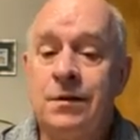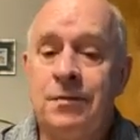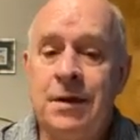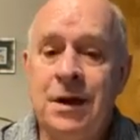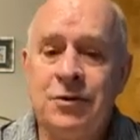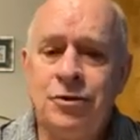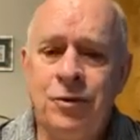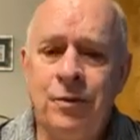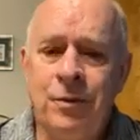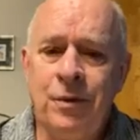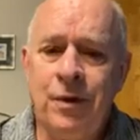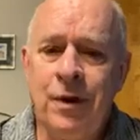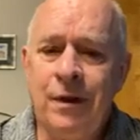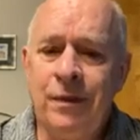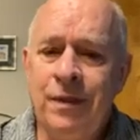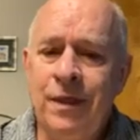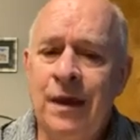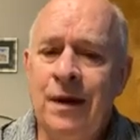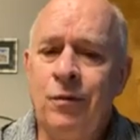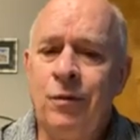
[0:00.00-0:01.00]
Sometimes
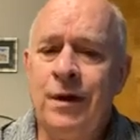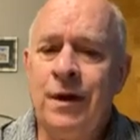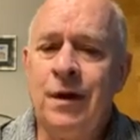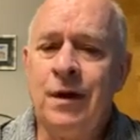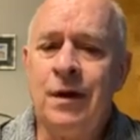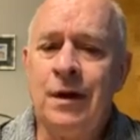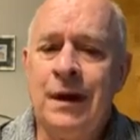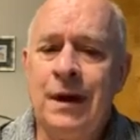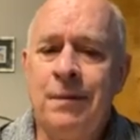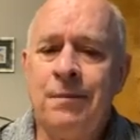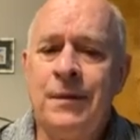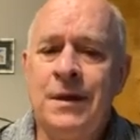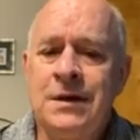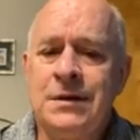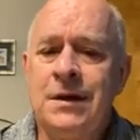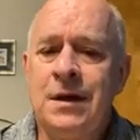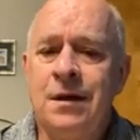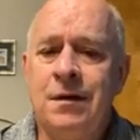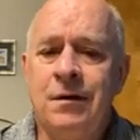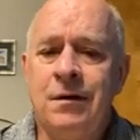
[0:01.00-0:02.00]
we think we can
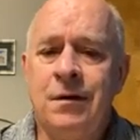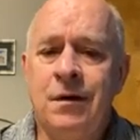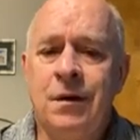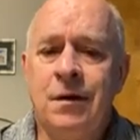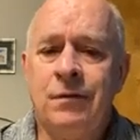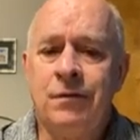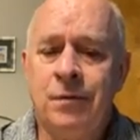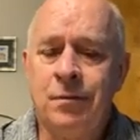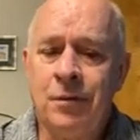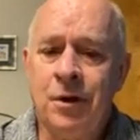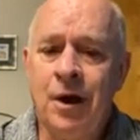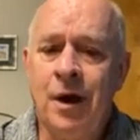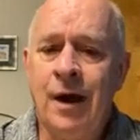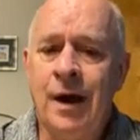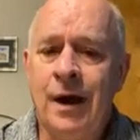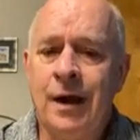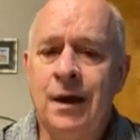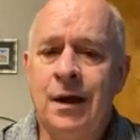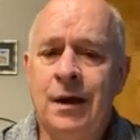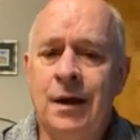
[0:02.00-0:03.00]
keep these hidden from
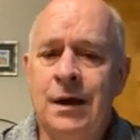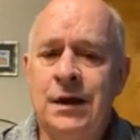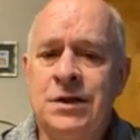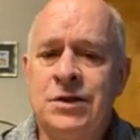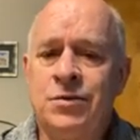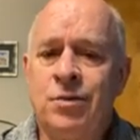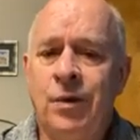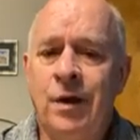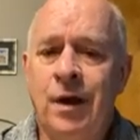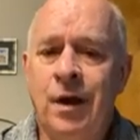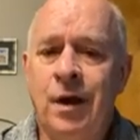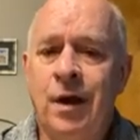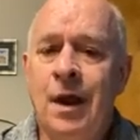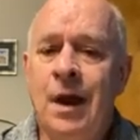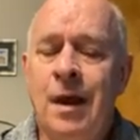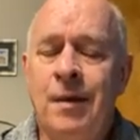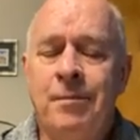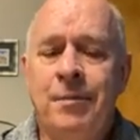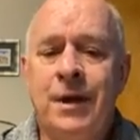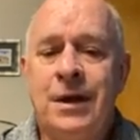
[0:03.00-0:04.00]
God as
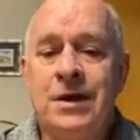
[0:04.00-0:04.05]
well,